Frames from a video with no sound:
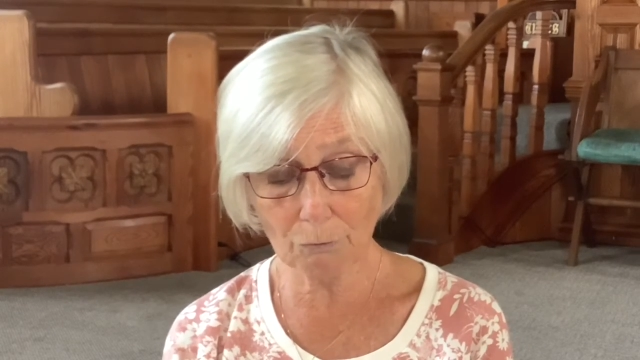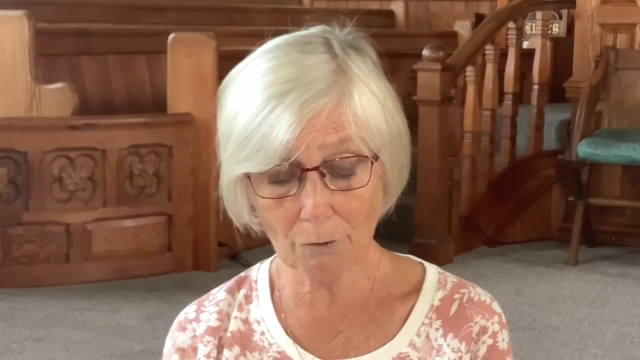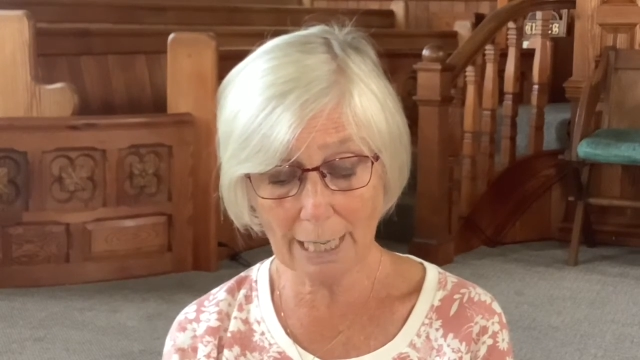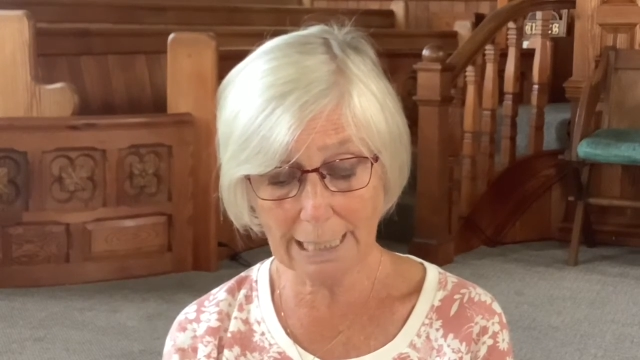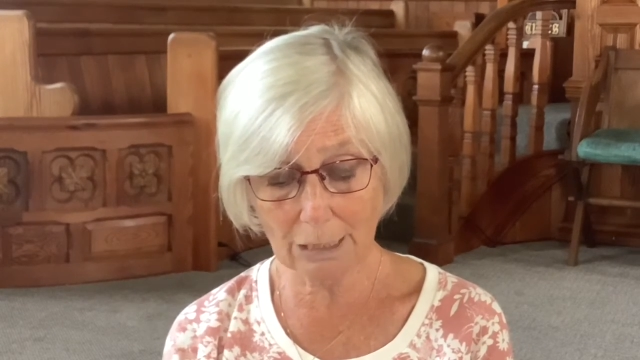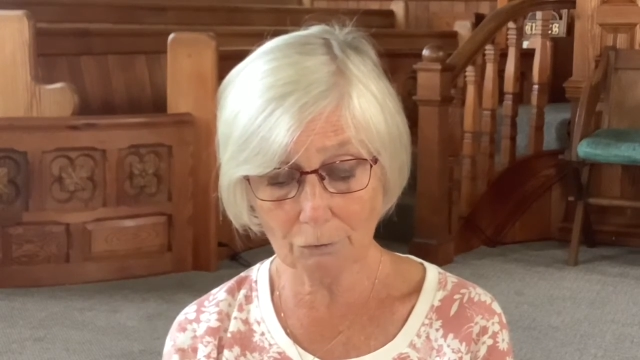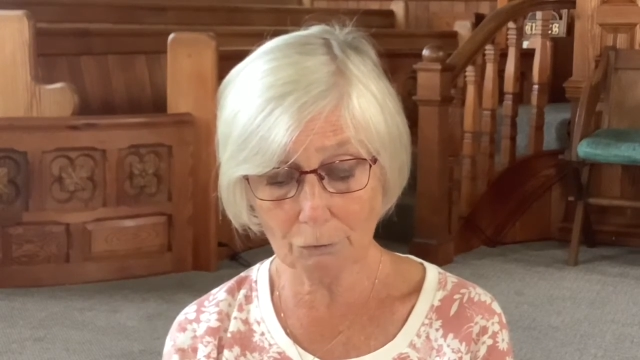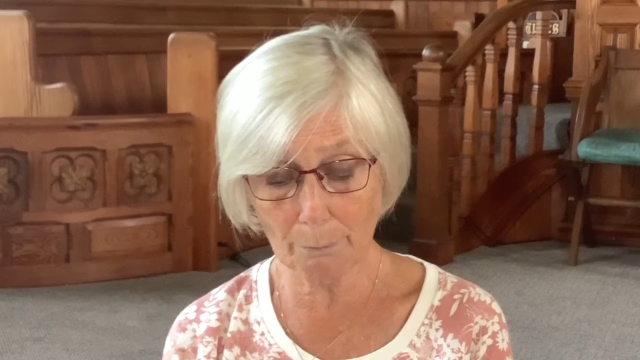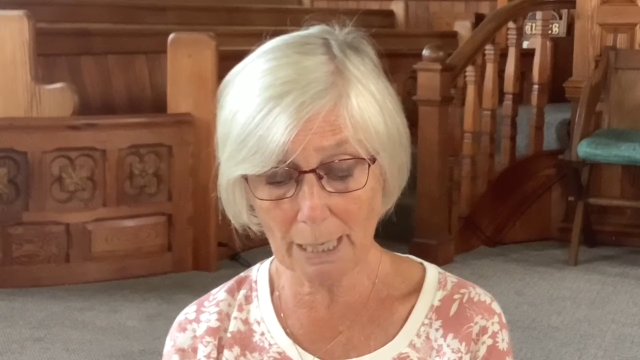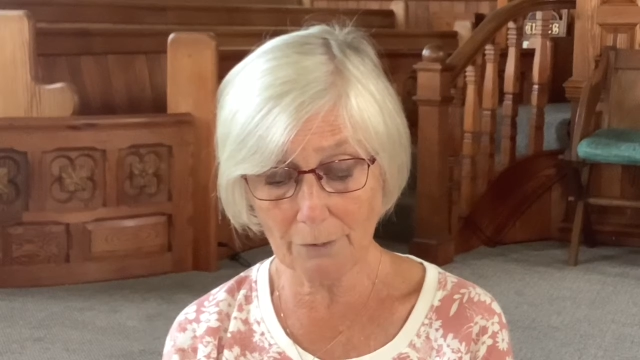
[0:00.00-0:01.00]
rain
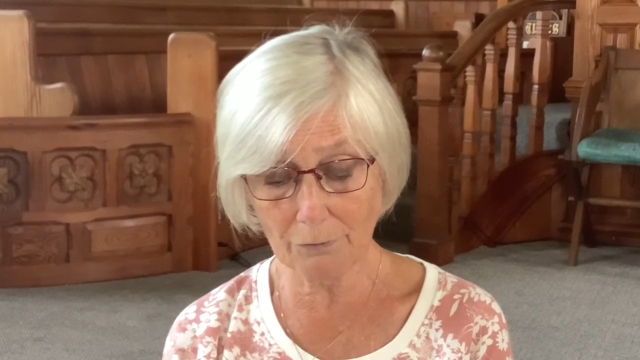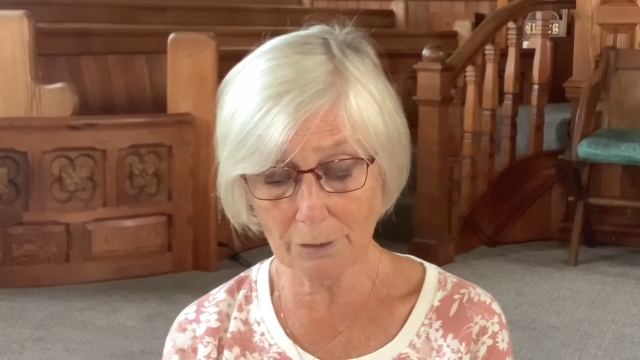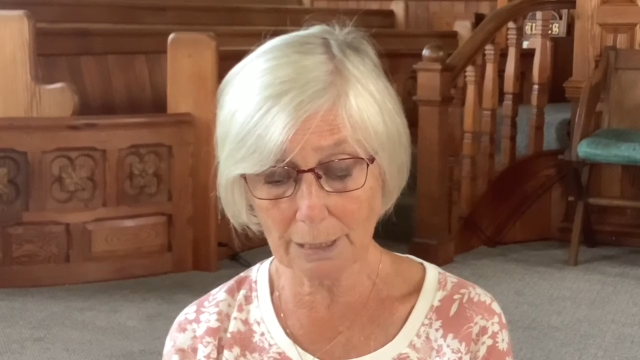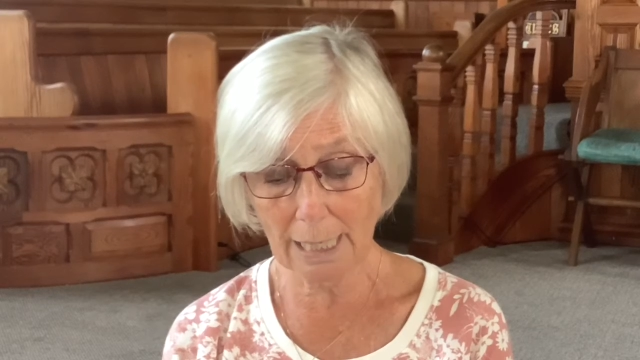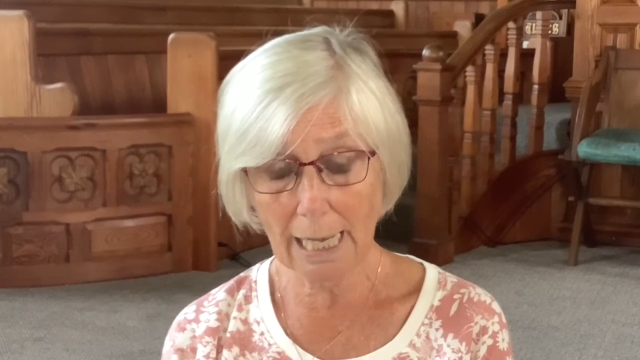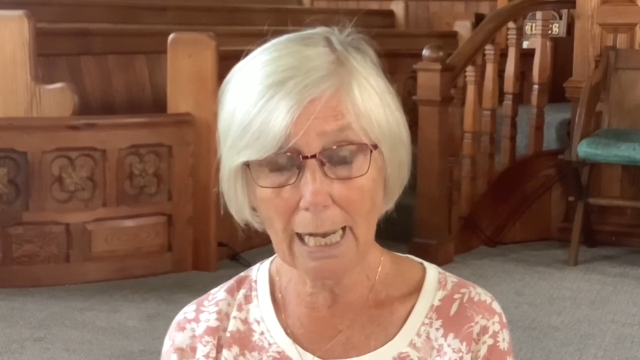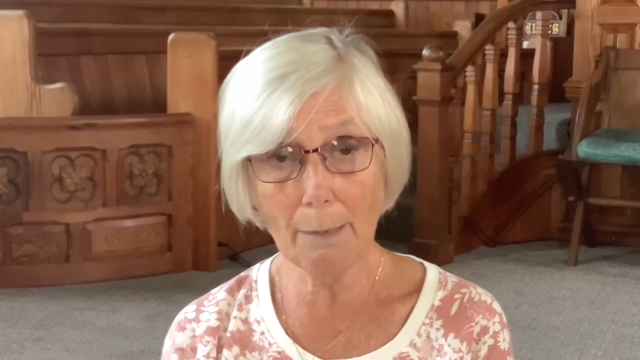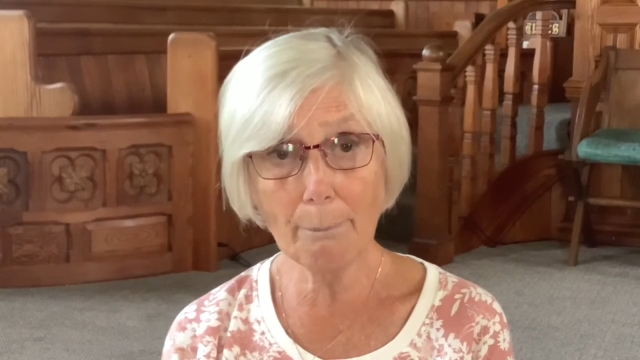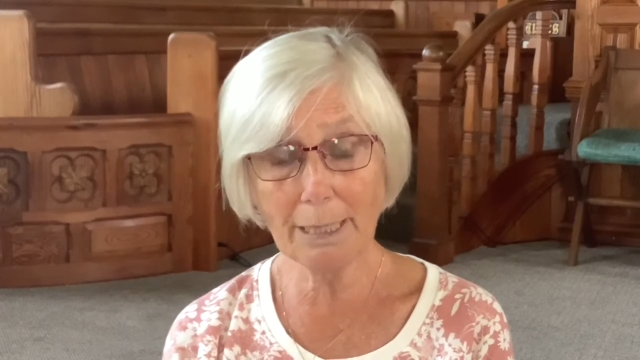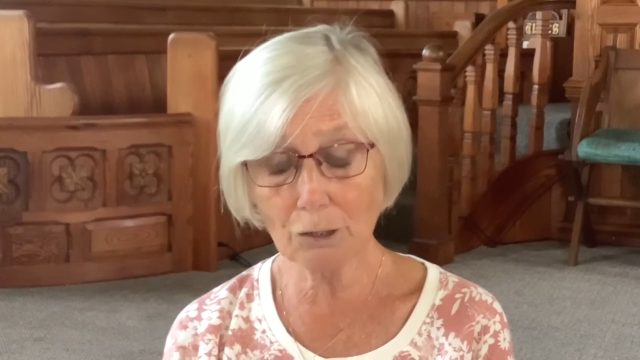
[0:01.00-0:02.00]
from heaven and
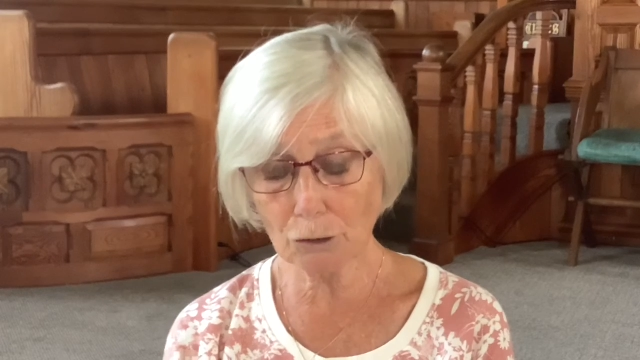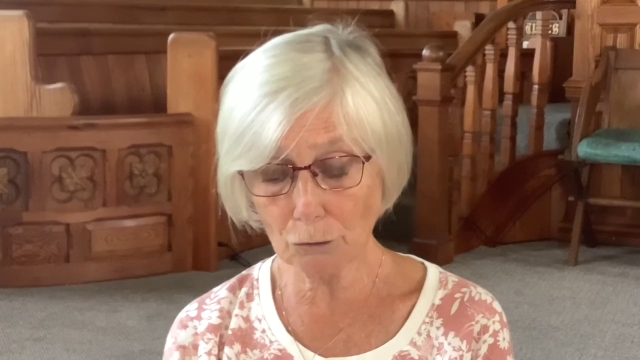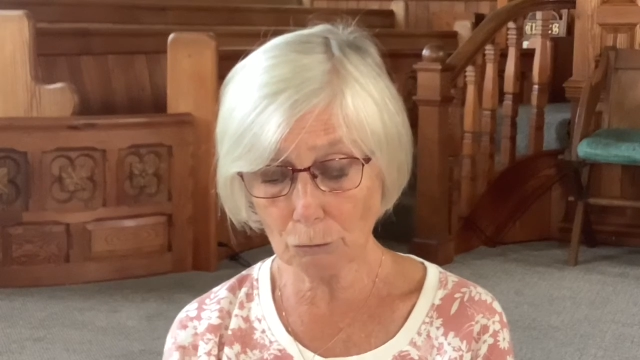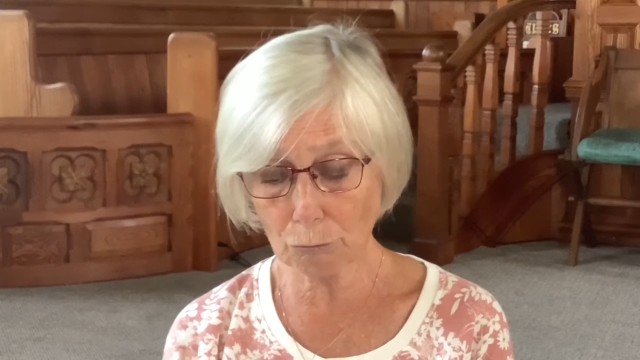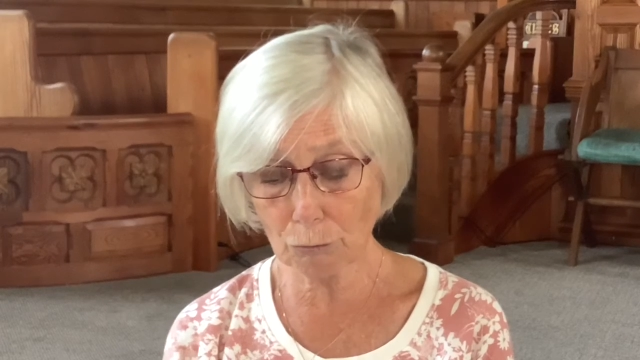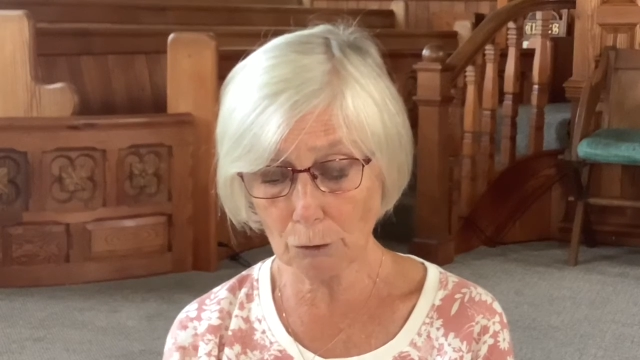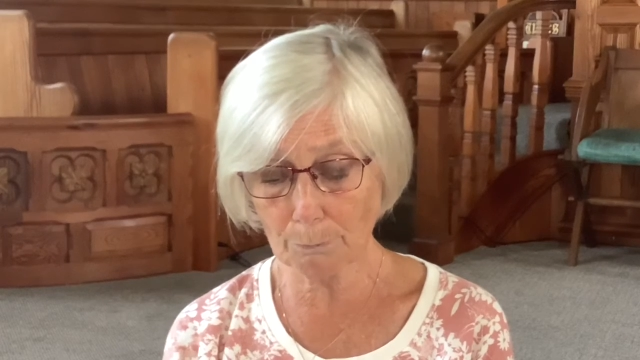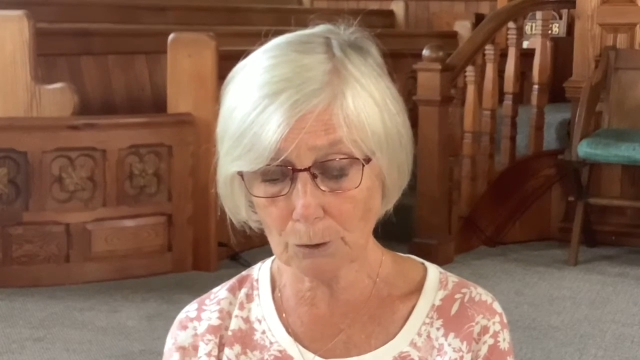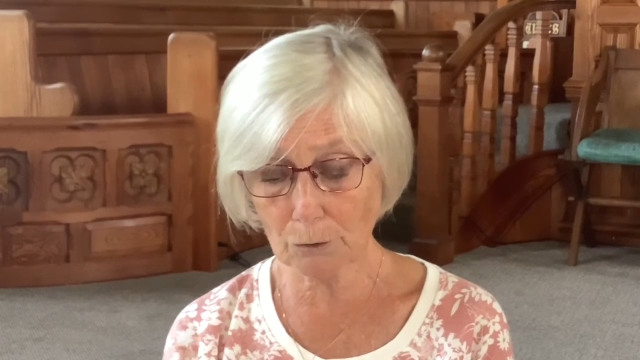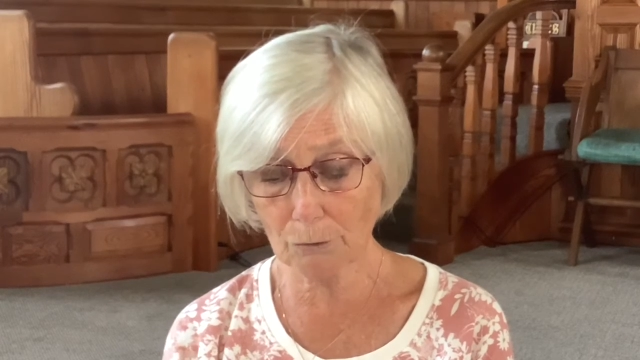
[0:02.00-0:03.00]
makes your
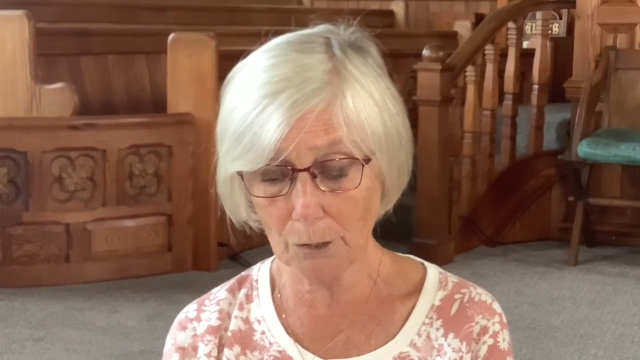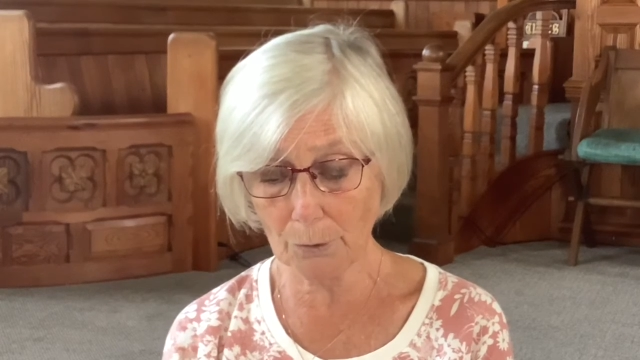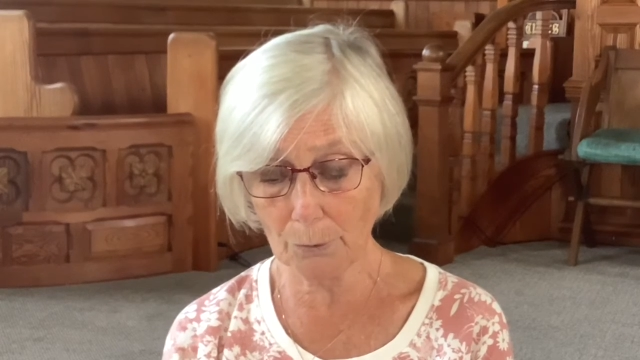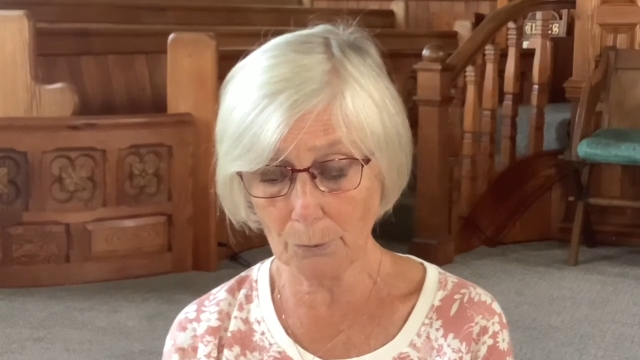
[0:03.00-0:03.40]
crops grow,